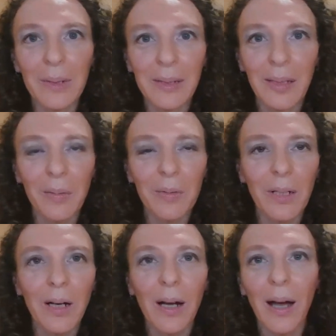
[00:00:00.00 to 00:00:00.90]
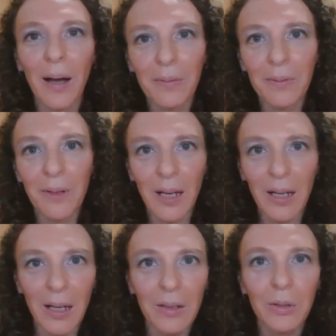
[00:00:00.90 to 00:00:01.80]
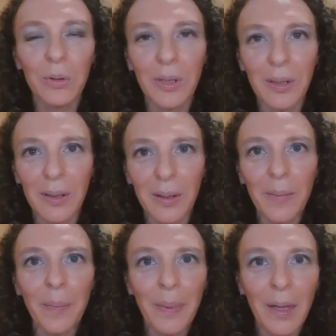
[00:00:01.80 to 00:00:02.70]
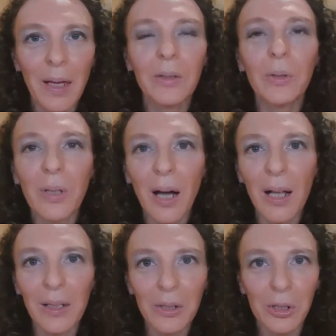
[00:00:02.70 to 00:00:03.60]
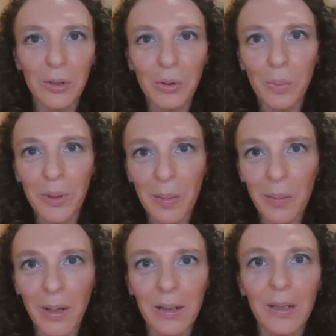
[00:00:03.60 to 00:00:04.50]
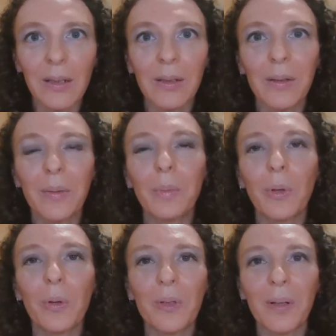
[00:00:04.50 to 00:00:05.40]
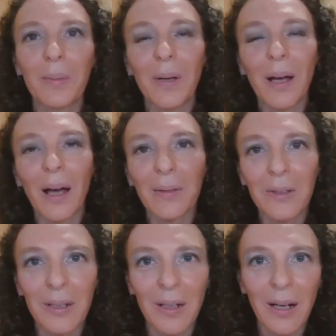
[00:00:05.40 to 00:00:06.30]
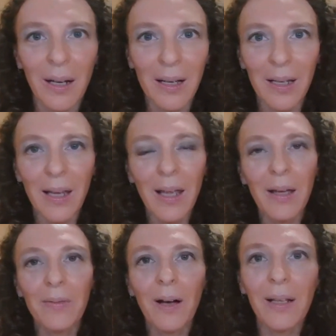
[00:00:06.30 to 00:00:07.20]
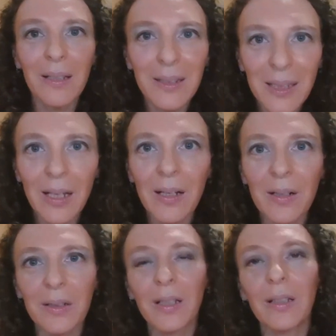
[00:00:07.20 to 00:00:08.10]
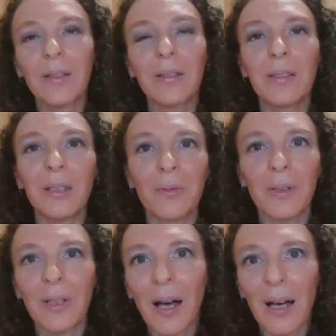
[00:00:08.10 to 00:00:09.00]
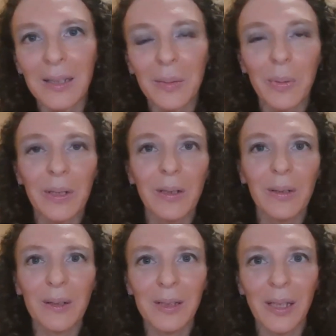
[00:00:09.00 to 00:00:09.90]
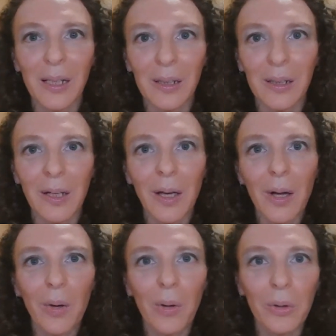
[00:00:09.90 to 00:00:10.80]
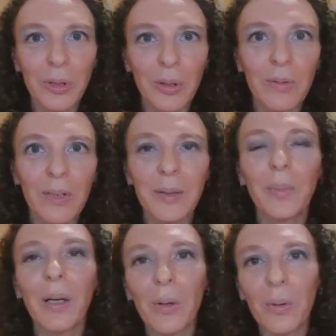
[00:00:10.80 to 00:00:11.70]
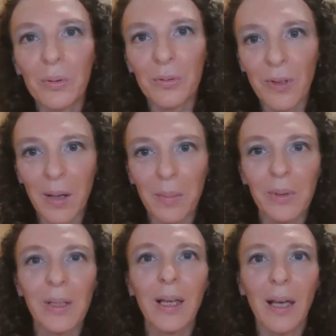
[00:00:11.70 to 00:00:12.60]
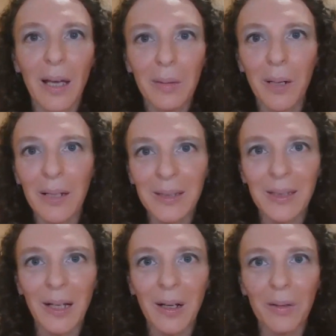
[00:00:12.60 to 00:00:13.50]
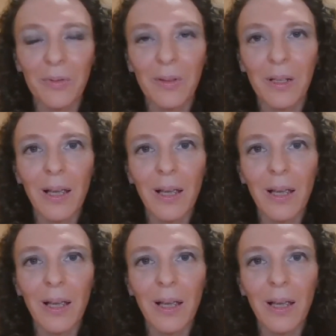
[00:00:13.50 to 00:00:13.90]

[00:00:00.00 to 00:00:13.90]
somewhere halfway into college, into pre-med program, after I volunteered at different hospitals and also with my own family and myself,